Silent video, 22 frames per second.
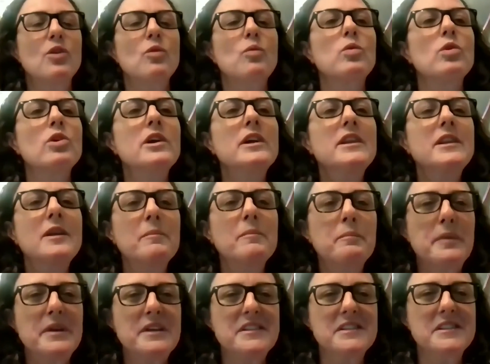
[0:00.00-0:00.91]
We're in
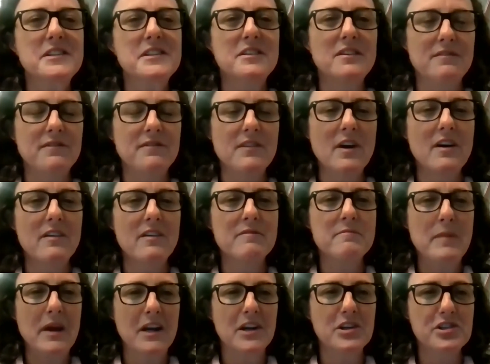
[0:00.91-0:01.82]
the business
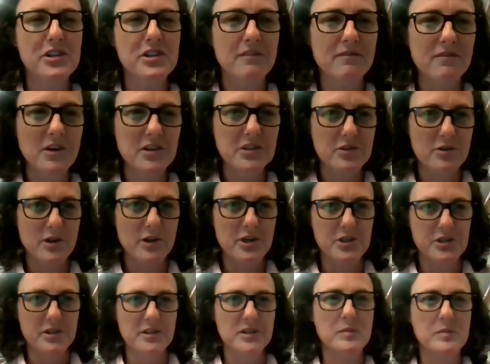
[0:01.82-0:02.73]
of managing
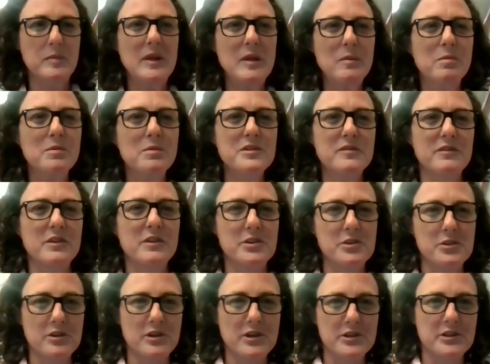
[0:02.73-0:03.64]
frustrations, people's
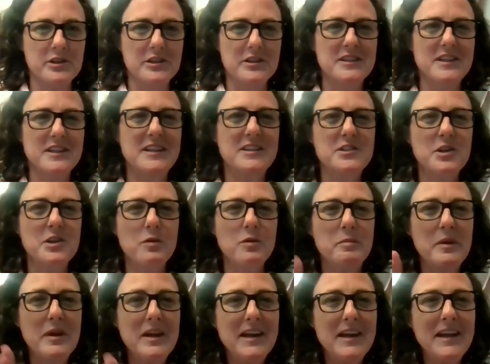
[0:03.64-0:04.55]
frustrations. And so
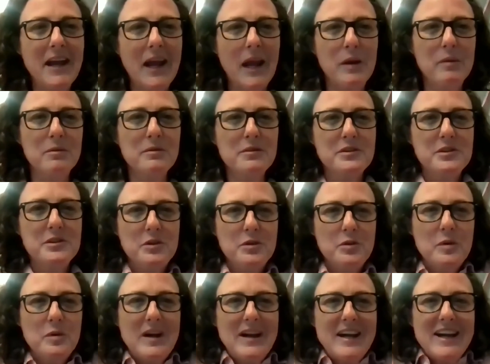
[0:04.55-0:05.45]
being able
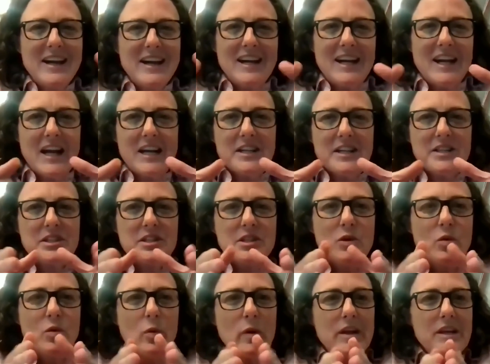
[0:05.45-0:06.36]
to kind of
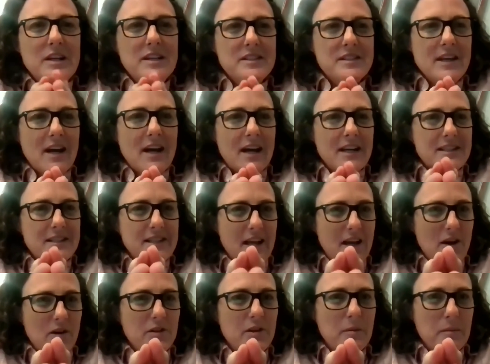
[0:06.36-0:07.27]
squeeze that
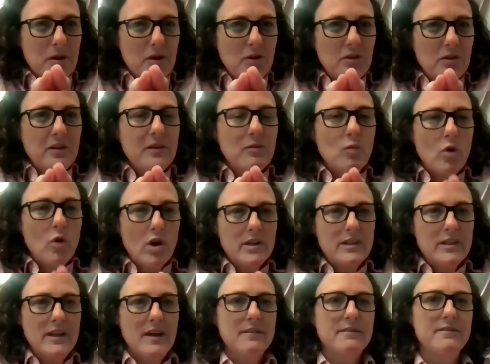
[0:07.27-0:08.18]
down the middle and
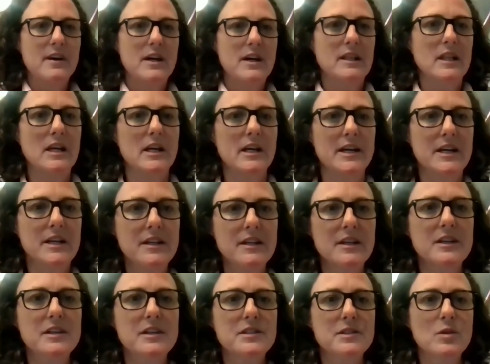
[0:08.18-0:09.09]
walk that fine
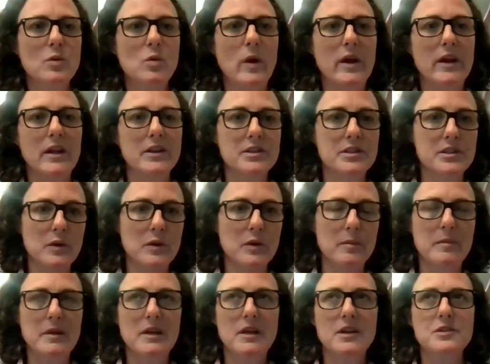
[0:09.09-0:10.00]
line is the way to do
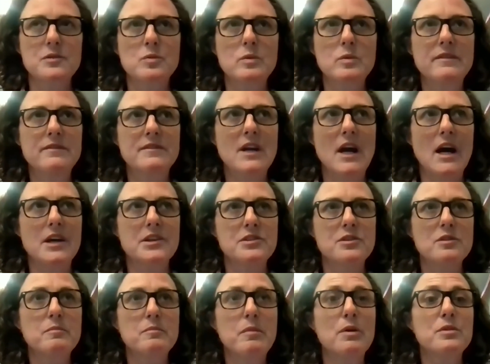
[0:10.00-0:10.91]
it, because we've
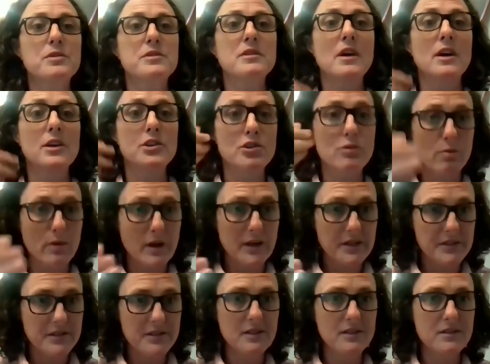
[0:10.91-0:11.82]
got to both
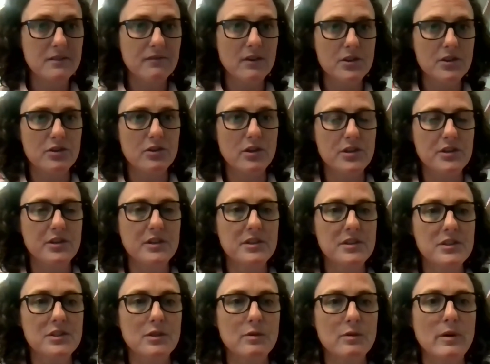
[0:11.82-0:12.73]
address these
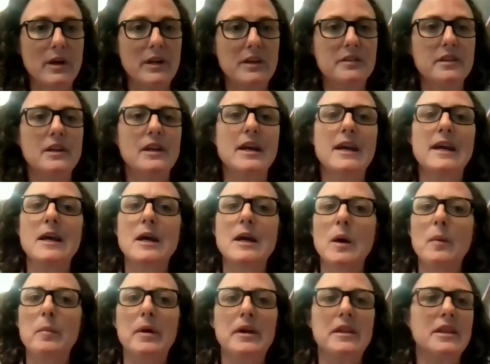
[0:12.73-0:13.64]
frustrations directly,
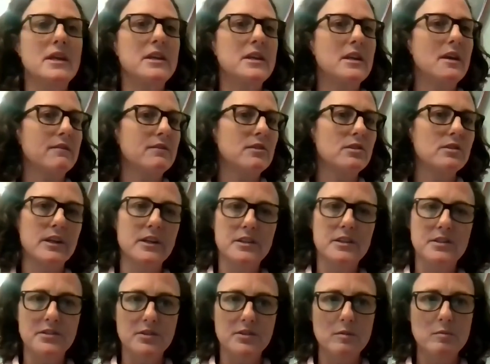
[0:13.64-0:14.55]
but then never
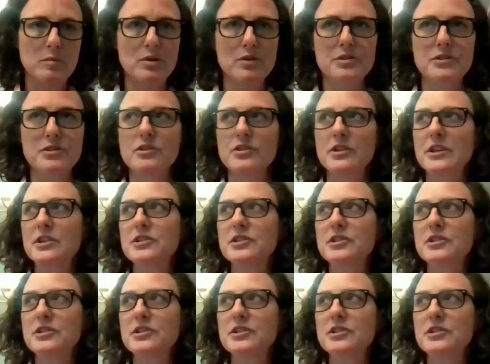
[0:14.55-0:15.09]
let it turn personal.